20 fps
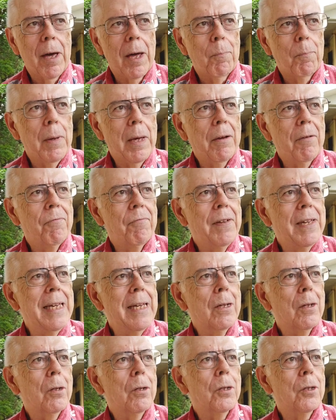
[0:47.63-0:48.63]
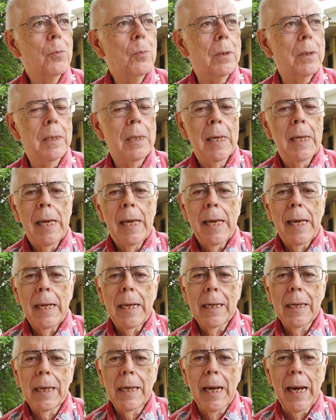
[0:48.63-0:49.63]
got big fields
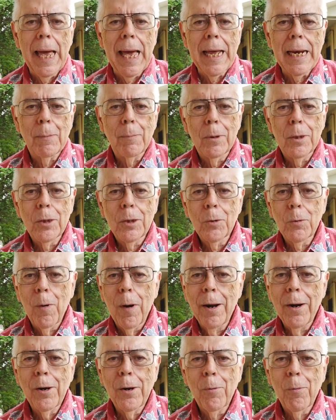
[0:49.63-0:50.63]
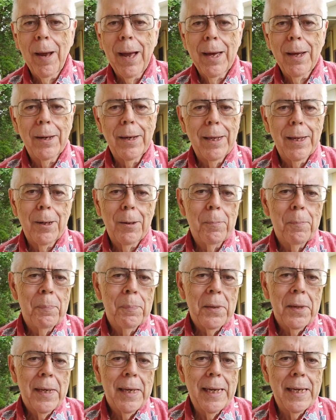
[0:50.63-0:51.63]
with little animals running around in them.
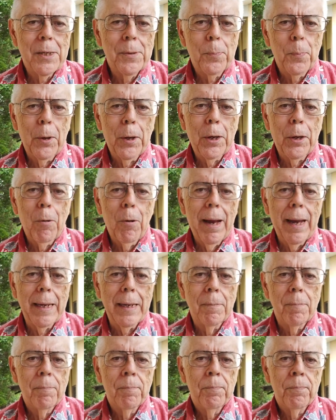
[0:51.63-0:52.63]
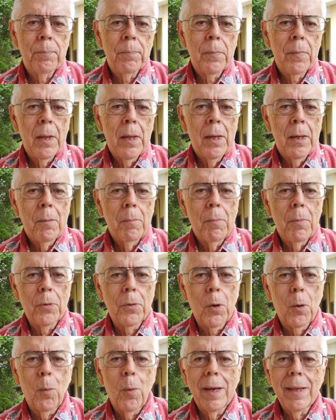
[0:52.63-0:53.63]
It's pretty great.
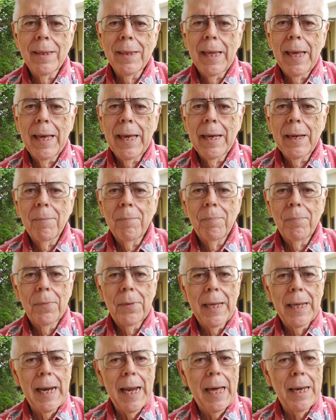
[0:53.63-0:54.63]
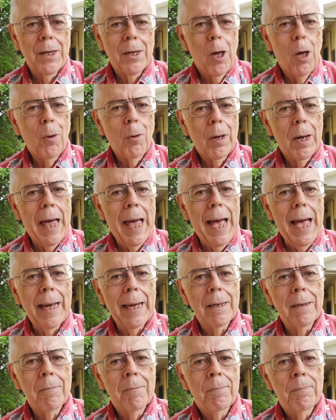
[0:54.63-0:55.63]
But the one thing that I don't like